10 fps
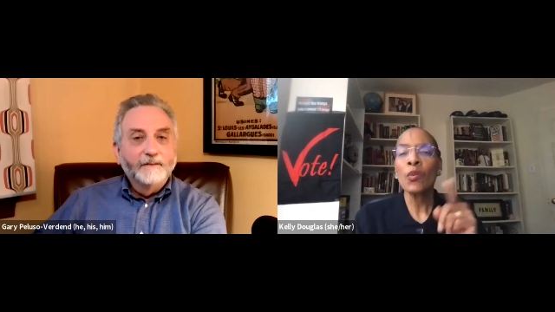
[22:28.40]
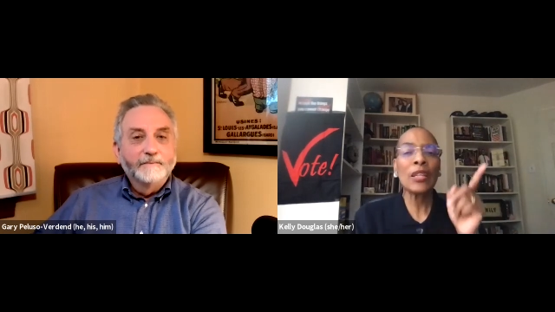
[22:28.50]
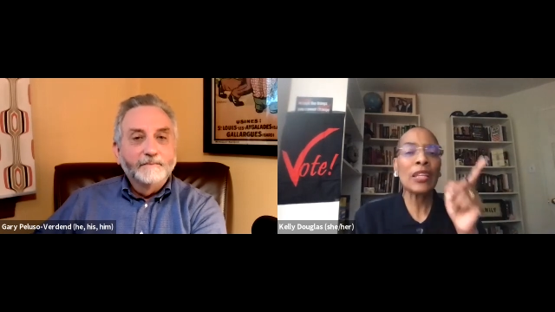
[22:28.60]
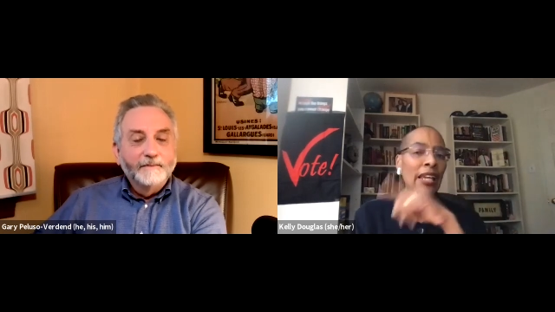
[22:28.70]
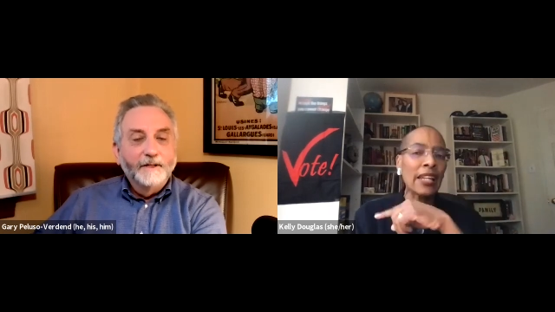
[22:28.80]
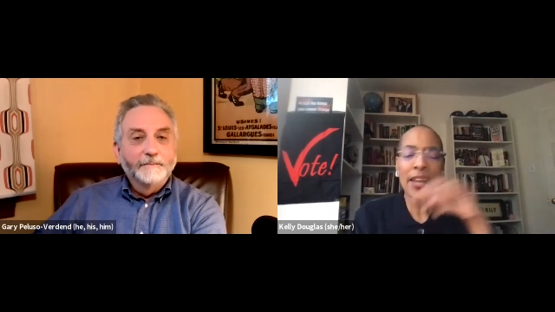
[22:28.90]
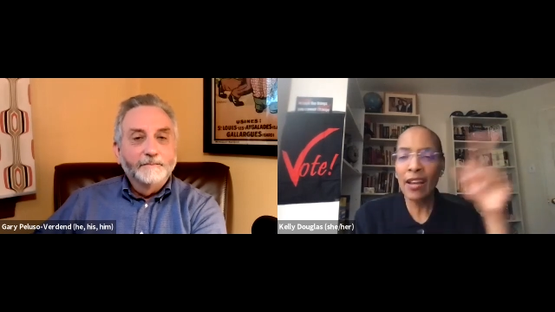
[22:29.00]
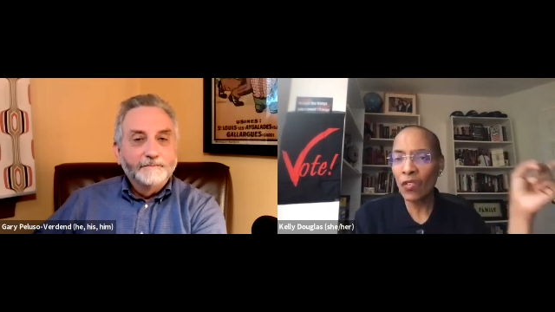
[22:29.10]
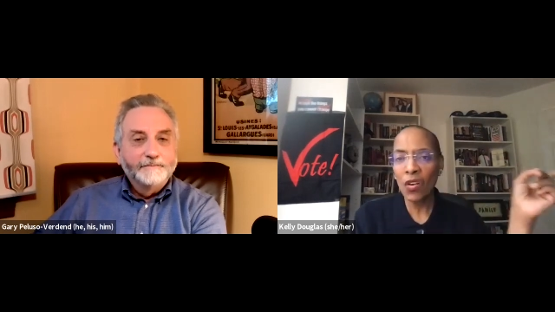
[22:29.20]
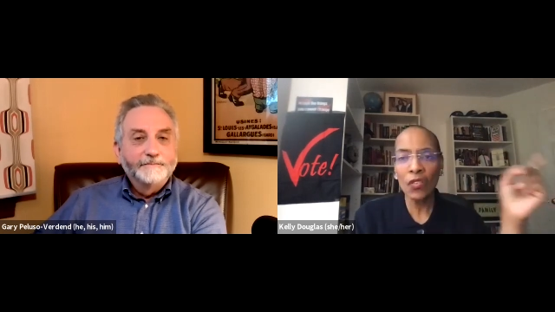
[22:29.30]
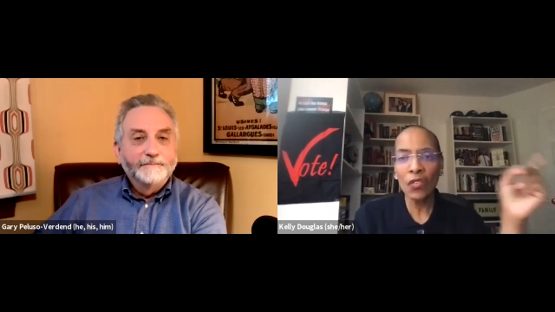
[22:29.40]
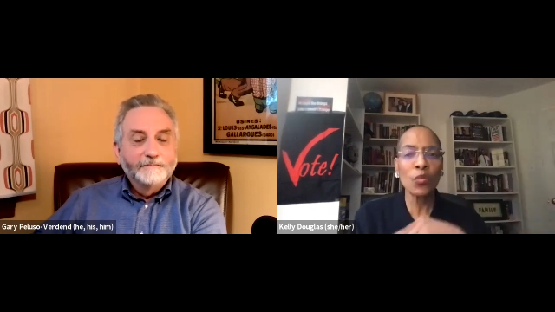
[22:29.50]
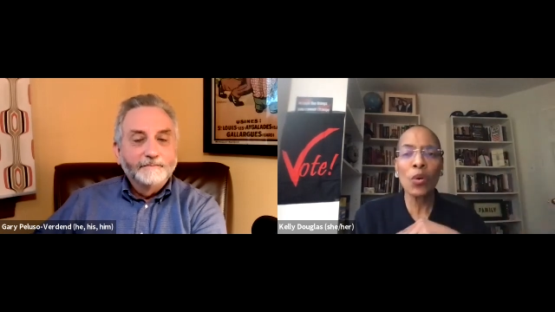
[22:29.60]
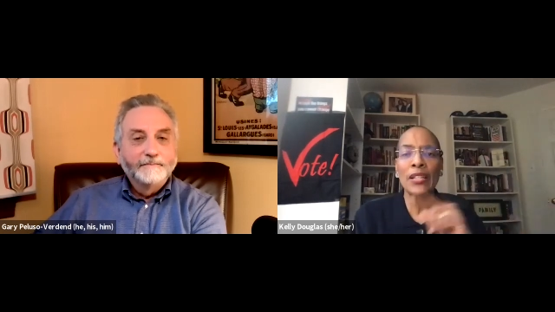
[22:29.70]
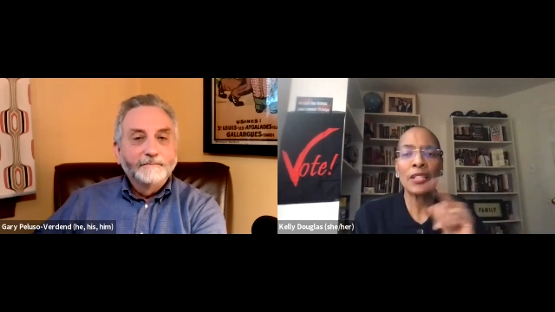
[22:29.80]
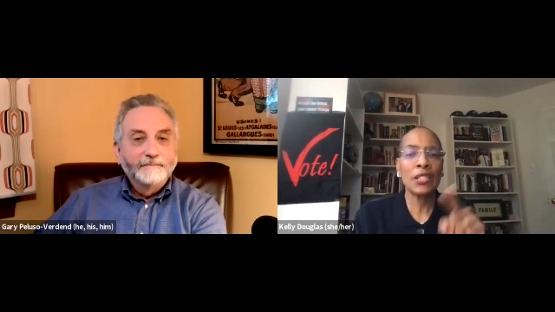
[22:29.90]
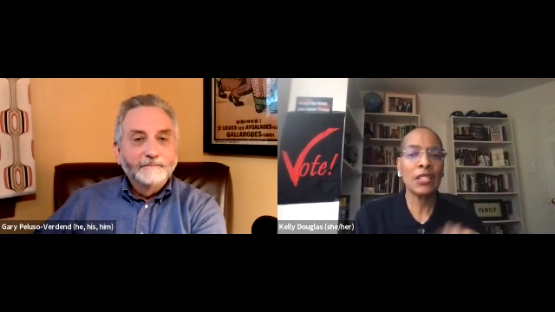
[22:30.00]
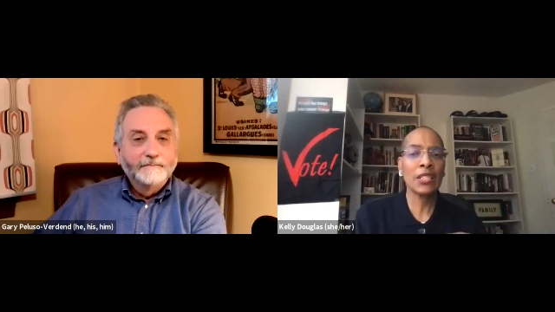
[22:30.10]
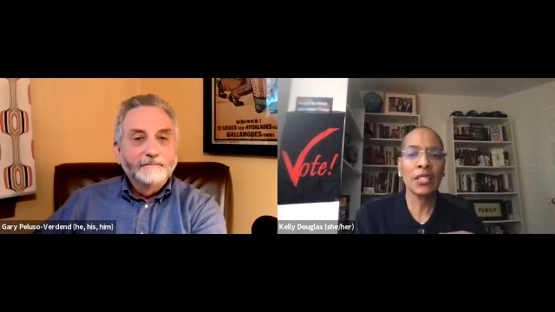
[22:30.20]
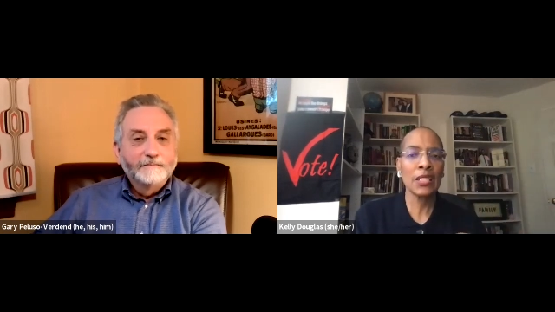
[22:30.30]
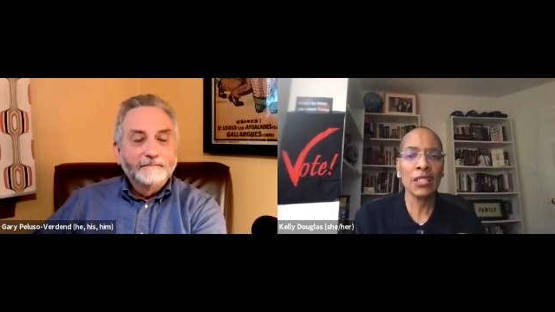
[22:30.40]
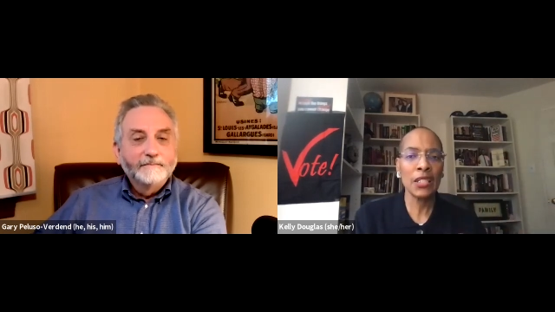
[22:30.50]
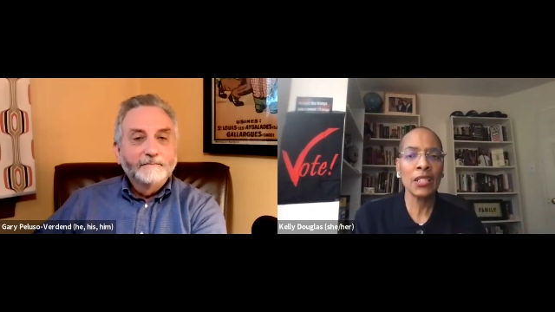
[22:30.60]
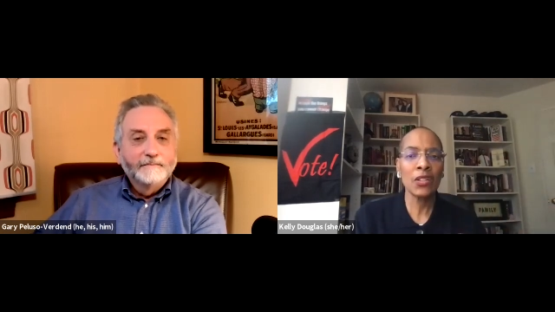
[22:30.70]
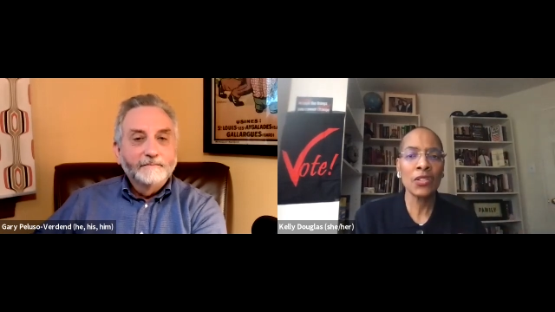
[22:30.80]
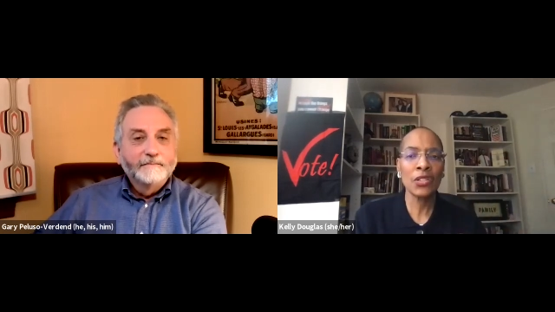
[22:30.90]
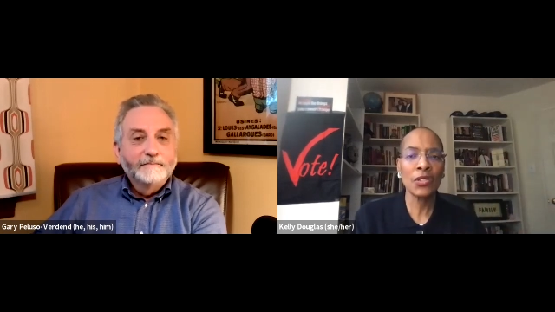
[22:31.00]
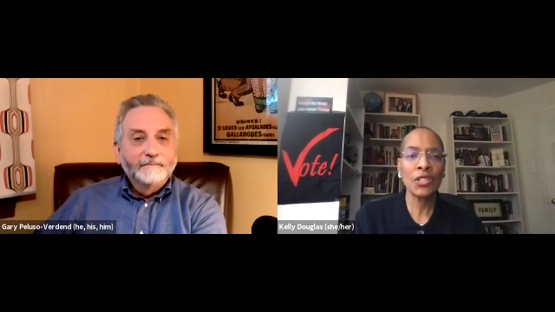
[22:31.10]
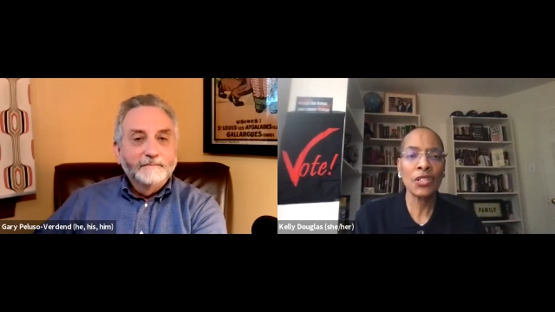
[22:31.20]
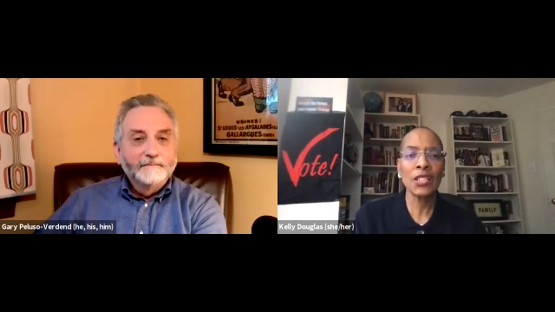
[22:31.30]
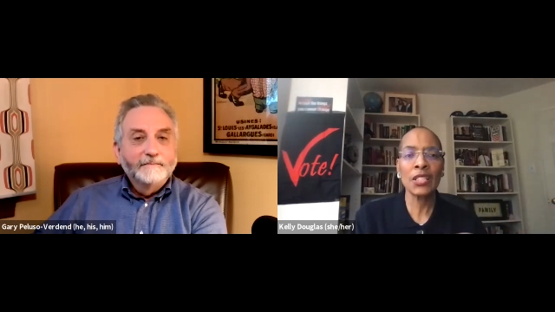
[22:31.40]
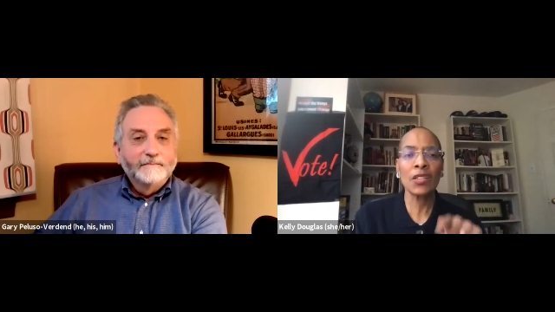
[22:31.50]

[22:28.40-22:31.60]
Speaker 1: We can't have all these white Jesuses in our churches